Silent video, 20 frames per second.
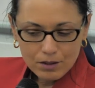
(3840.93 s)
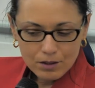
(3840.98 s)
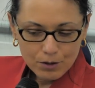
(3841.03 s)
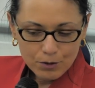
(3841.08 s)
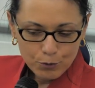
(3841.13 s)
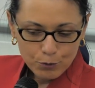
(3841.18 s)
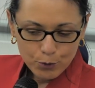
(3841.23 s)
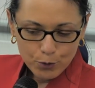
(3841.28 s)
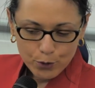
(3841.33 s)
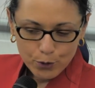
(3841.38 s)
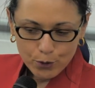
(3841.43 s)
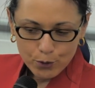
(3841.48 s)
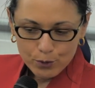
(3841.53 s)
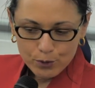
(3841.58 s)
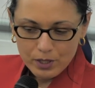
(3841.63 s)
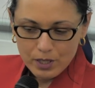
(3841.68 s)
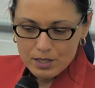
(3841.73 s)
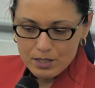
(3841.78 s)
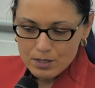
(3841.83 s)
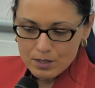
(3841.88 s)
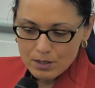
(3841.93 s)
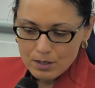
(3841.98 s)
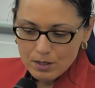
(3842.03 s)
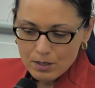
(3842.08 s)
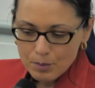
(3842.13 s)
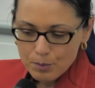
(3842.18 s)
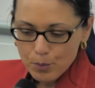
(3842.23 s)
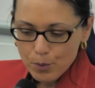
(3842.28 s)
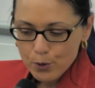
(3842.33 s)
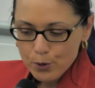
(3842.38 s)
For your last
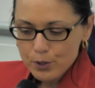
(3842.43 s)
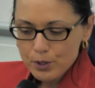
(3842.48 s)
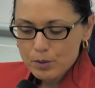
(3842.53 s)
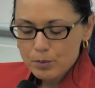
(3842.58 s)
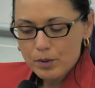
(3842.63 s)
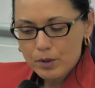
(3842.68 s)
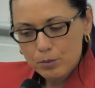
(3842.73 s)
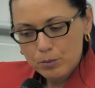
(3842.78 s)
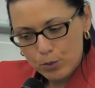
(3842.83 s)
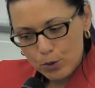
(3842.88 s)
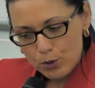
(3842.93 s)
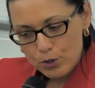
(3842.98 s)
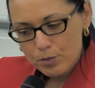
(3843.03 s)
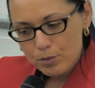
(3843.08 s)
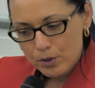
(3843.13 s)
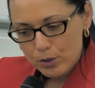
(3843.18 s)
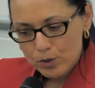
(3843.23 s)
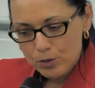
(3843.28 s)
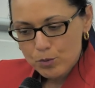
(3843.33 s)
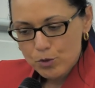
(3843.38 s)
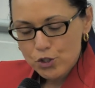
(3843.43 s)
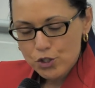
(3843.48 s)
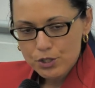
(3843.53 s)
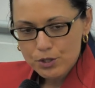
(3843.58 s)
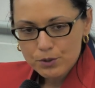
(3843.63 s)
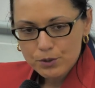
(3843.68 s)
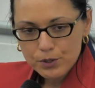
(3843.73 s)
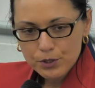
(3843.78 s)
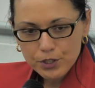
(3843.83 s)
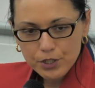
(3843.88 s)
point, about the
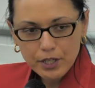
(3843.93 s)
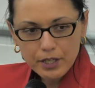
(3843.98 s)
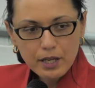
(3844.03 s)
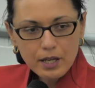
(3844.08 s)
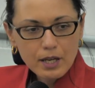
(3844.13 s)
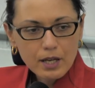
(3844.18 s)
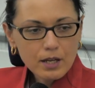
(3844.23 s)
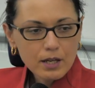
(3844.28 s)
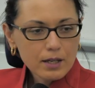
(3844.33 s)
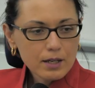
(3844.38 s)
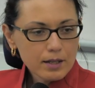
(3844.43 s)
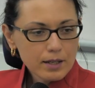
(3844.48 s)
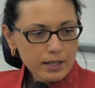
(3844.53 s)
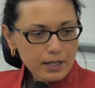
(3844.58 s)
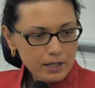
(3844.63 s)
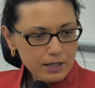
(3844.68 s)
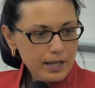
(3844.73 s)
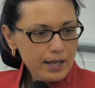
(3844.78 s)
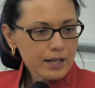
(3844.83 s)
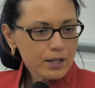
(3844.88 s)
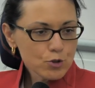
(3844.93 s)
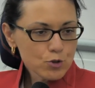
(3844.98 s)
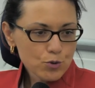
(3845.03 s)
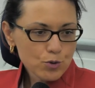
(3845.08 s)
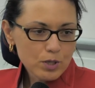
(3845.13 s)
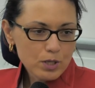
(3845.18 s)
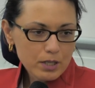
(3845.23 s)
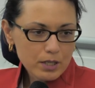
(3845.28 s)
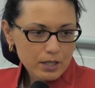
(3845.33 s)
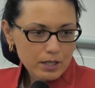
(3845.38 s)
machine learning, it
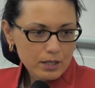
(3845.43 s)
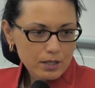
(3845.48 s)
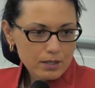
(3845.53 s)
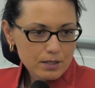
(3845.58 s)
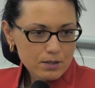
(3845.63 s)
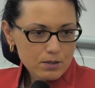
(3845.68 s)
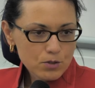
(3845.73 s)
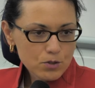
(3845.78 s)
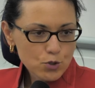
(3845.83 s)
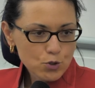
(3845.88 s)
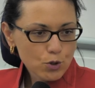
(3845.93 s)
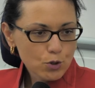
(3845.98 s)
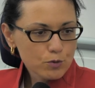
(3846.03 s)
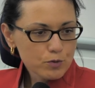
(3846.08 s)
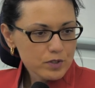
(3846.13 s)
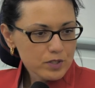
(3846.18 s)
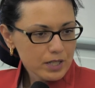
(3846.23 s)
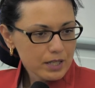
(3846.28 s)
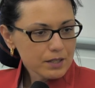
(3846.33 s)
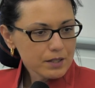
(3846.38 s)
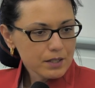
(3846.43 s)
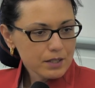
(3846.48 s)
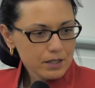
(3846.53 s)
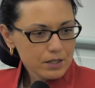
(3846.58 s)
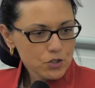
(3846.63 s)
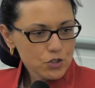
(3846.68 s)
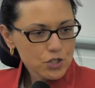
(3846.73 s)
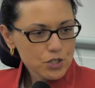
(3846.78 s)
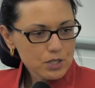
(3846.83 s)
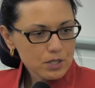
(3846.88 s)
actually solves nothing.
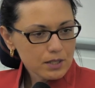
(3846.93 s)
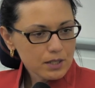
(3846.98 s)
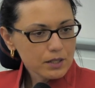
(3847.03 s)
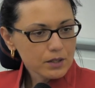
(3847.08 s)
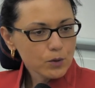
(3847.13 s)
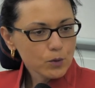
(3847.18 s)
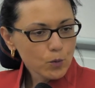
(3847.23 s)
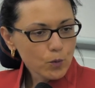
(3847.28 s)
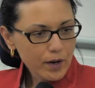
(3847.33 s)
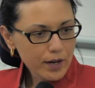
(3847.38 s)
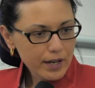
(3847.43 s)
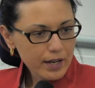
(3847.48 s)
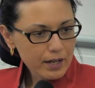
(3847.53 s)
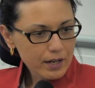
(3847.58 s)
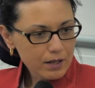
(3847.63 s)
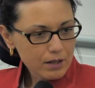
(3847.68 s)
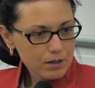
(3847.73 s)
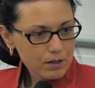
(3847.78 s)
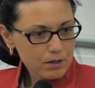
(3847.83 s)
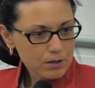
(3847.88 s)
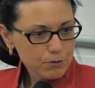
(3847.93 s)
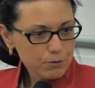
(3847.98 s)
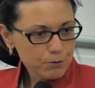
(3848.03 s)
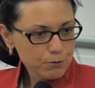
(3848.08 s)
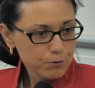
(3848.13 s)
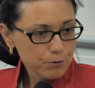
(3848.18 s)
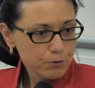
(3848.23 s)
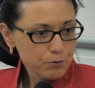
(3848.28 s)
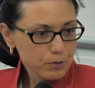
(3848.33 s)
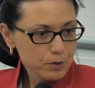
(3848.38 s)
It's just another way
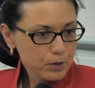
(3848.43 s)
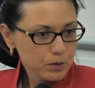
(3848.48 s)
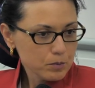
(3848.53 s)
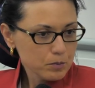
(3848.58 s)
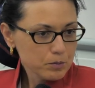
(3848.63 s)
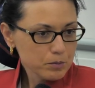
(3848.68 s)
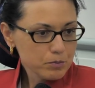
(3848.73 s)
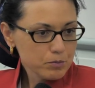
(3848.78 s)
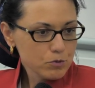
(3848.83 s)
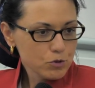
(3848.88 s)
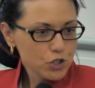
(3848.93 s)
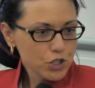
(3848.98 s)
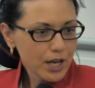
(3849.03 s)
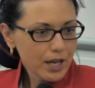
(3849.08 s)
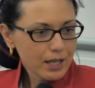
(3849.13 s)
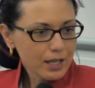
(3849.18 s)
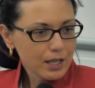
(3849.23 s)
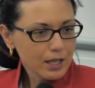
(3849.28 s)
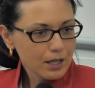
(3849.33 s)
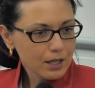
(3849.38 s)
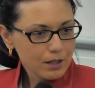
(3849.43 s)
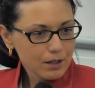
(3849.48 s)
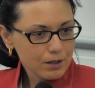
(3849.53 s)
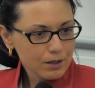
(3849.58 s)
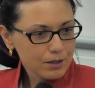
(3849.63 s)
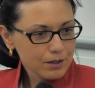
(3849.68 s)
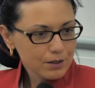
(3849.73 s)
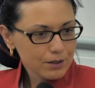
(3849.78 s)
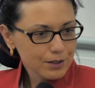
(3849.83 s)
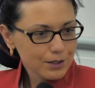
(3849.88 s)
of checking
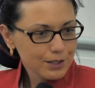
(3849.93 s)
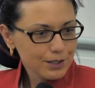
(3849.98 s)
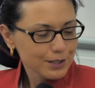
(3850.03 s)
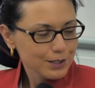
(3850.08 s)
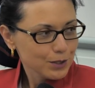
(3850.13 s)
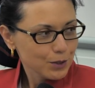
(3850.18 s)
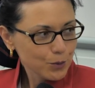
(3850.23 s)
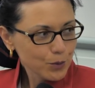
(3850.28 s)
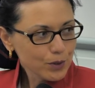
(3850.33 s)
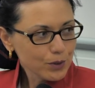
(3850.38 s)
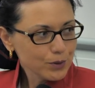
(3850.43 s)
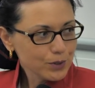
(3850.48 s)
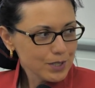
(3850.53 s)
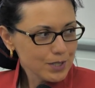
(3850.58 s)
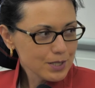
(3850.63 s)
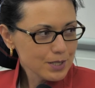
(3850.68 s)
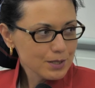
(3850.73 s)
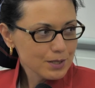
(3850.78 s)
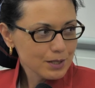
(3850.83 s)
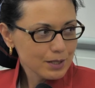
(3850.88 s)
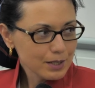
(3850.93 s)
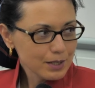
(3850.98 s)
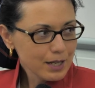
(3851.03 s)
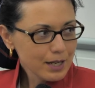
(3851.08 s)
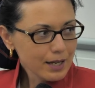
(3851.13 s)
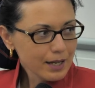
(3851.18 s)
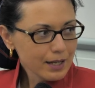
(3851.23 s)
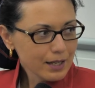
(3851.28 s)
the world, isn't it?